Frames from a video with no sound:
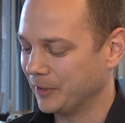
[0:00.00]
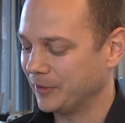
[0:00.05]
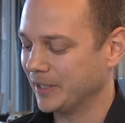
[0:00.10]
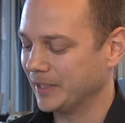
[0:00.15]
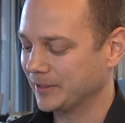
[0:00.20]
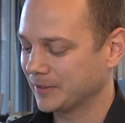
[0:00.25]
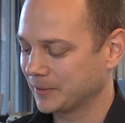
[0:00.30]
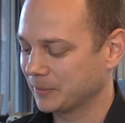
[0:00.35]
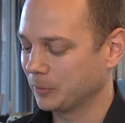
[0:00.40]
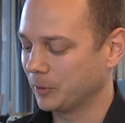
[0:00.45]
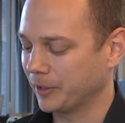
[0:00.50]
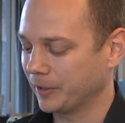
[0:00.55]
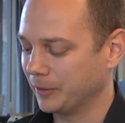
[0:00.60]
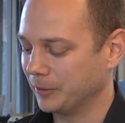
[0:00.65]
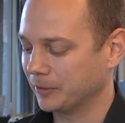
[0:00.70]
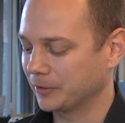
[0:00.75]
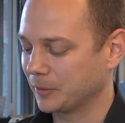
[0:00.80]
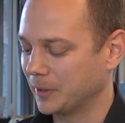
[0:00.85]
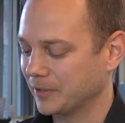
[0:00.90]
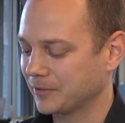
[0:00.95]
but that's one of
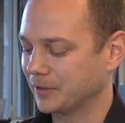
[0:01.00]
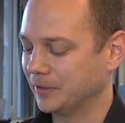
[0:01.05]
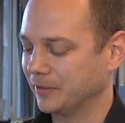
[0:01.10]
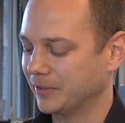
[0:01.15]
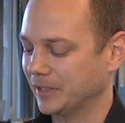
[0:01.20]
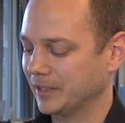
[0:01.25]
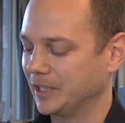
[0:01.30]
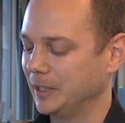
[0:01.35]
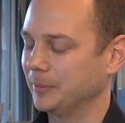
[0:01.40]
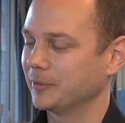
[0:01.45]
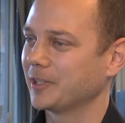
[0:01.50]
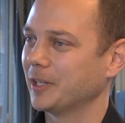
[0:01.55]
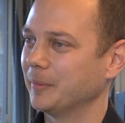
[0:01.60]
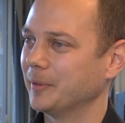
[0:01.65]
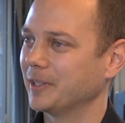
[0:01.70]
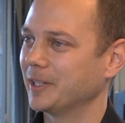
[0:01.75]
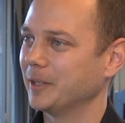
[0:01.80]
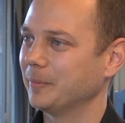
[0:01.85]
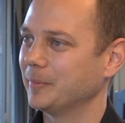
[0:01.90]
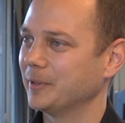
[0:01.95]
those questions that keeps
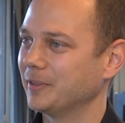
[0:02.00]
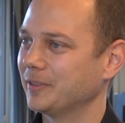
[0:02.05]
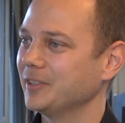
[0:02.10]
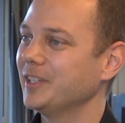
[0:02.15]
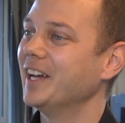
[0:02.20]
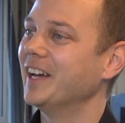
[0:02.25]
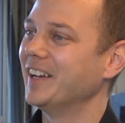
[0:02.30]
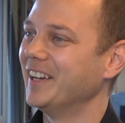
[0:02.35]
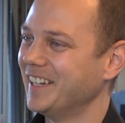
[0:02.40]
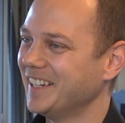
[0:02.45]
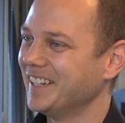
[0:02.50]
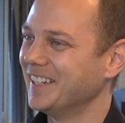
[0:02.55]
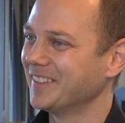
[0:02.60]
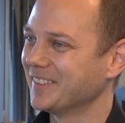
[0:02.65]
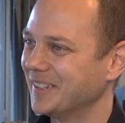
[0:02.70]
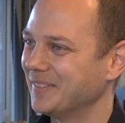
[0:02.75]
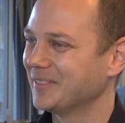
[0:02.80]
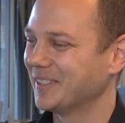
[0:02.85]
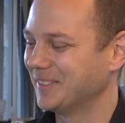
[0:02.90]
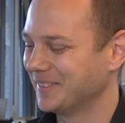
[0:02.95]
coming up is
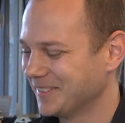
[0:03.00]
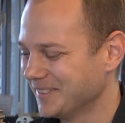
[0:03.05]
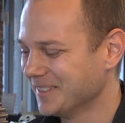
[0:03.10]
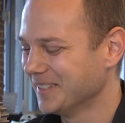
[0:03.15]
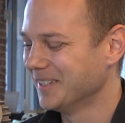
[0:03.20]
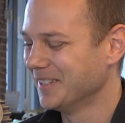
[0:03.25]
yeah